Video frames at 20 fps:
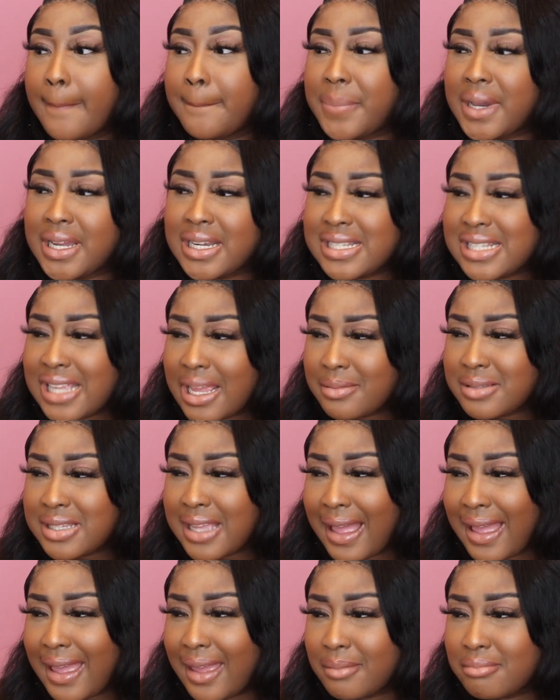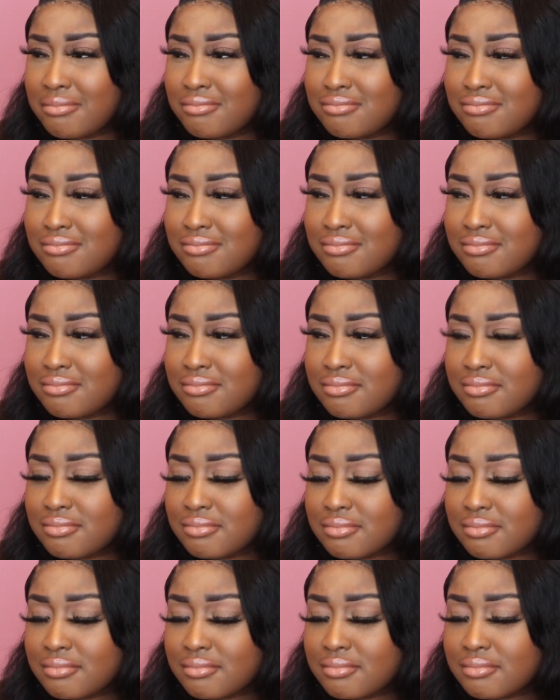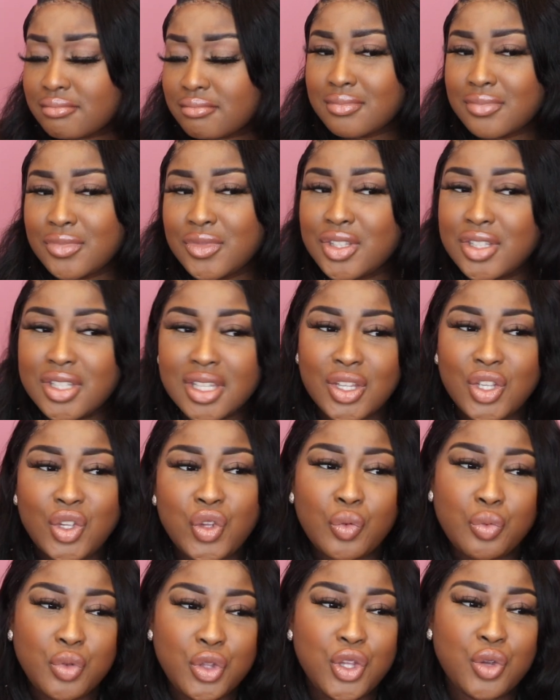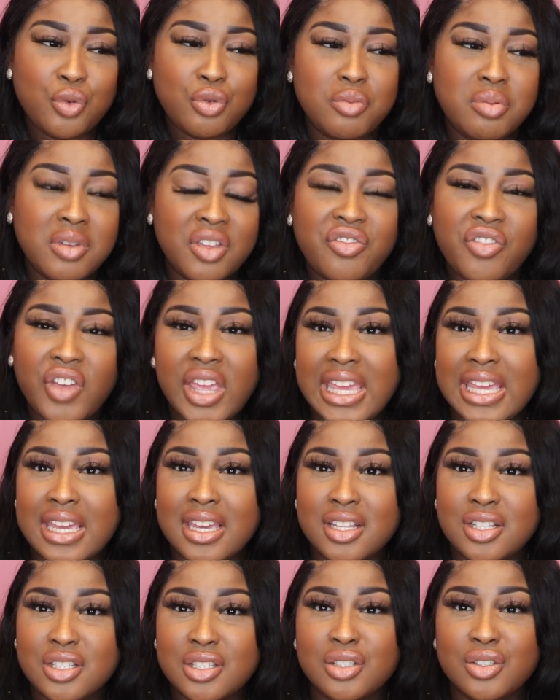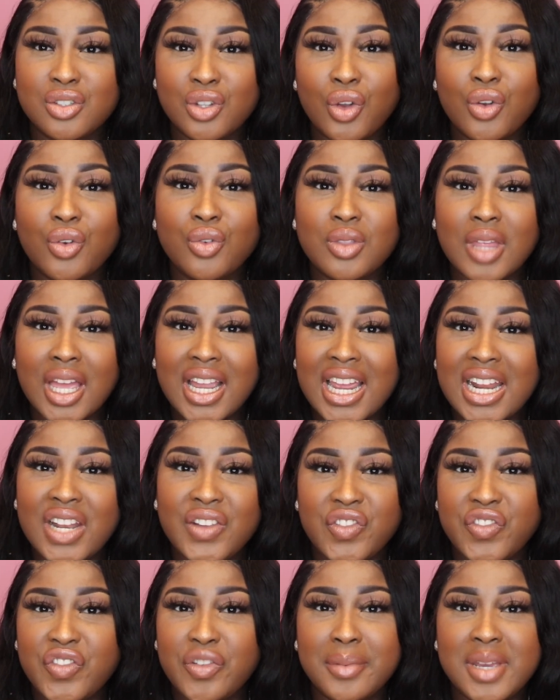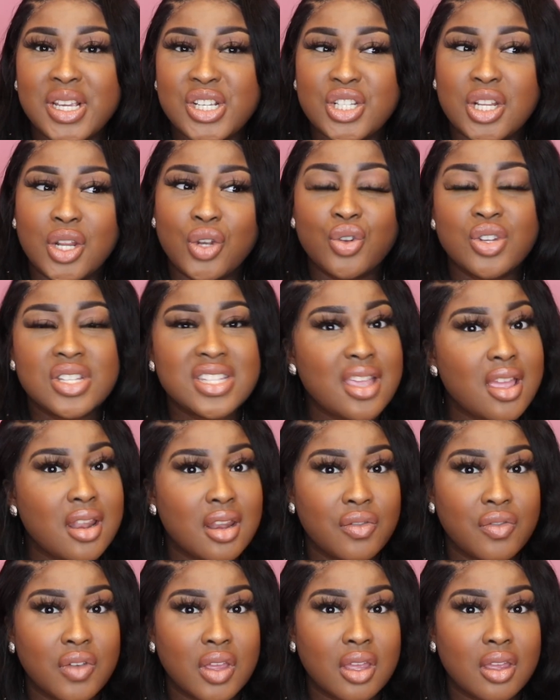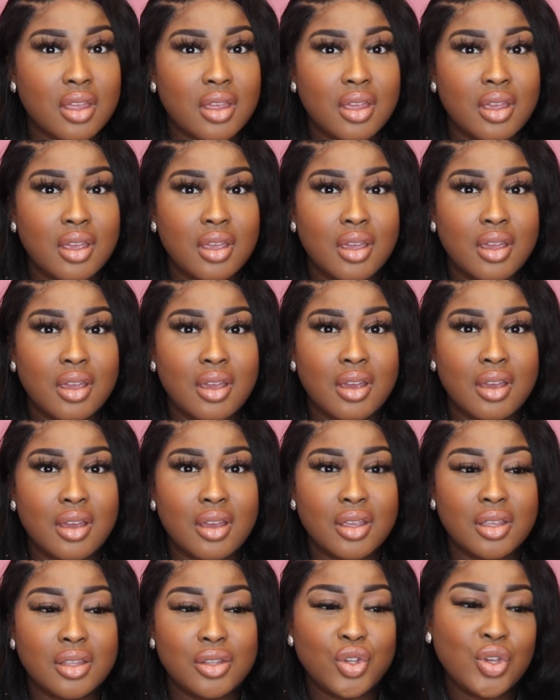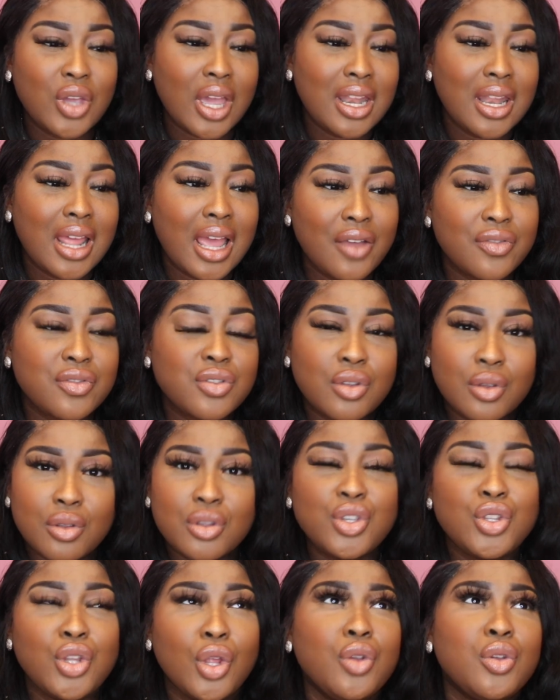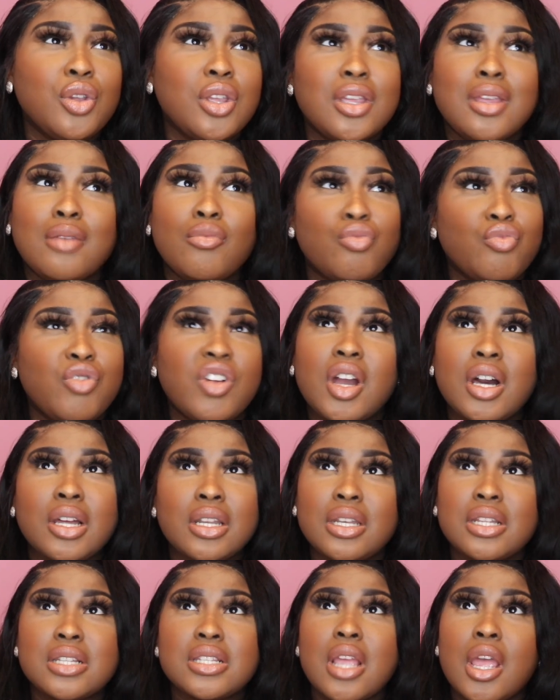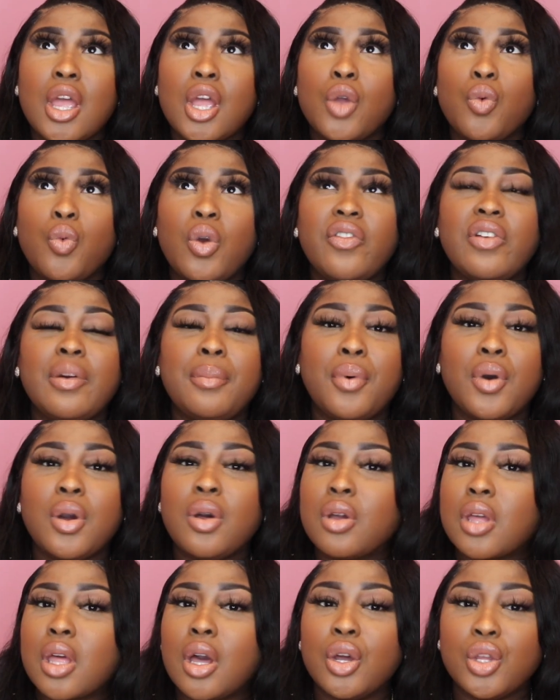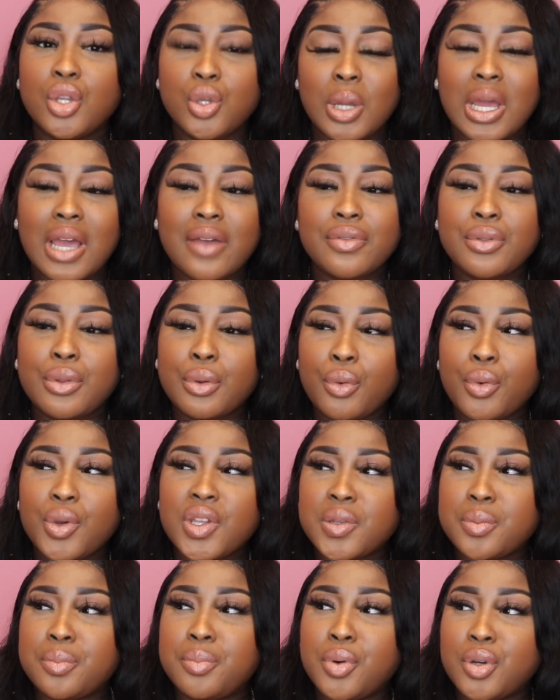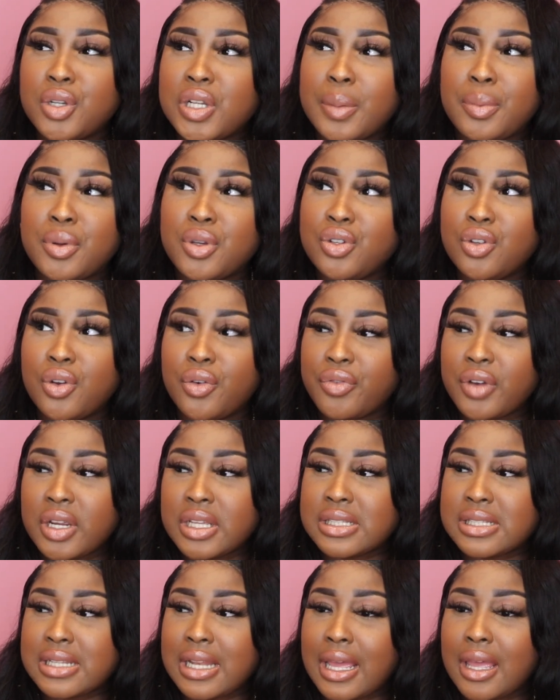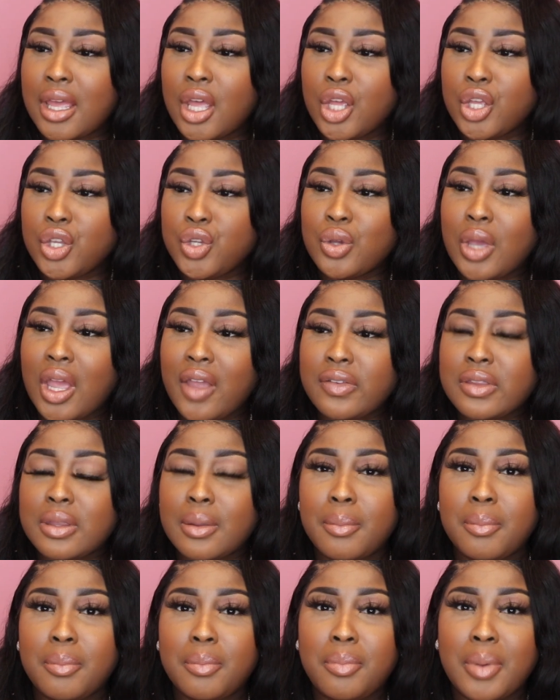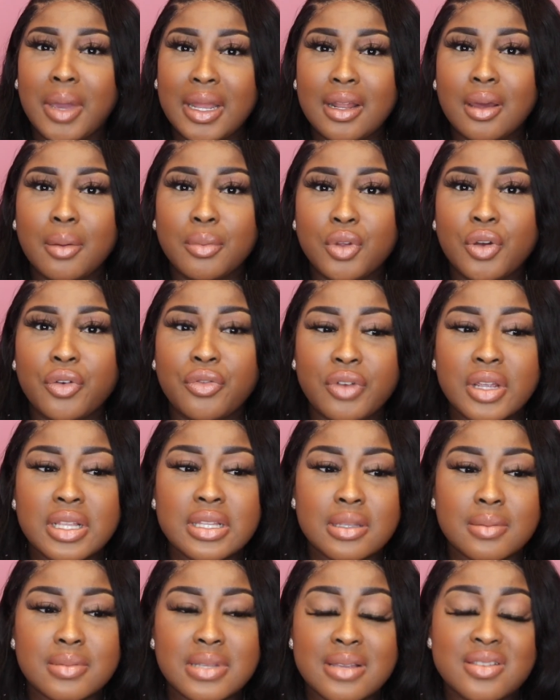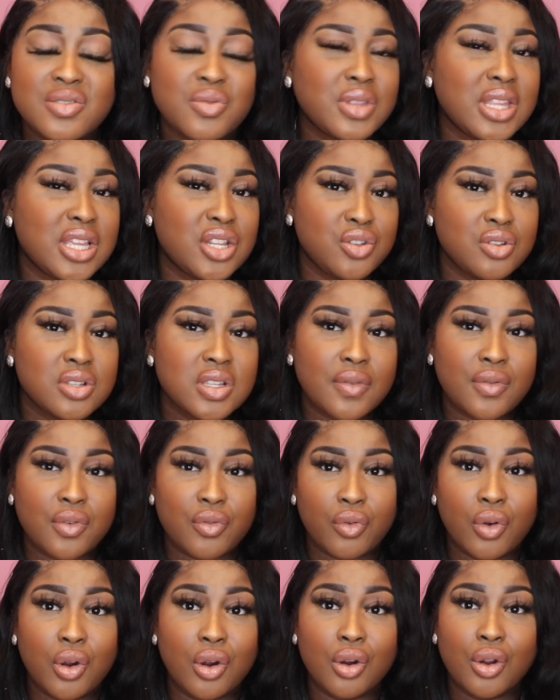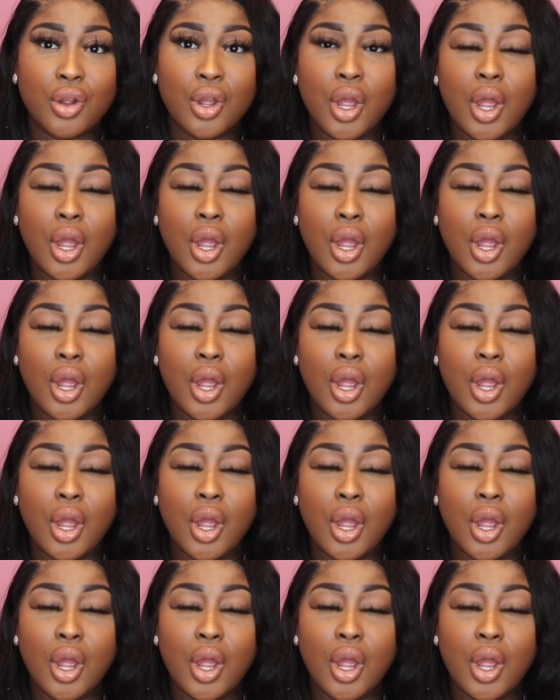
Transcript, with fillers: But at the same time, you you would be fake to know that kind of information and not say anything. You kind of have to, you know, regardless, whether boy or girl, you have to always pull up on your friends. Like, you have to bad up your friends sometimes when they're doing something wrong.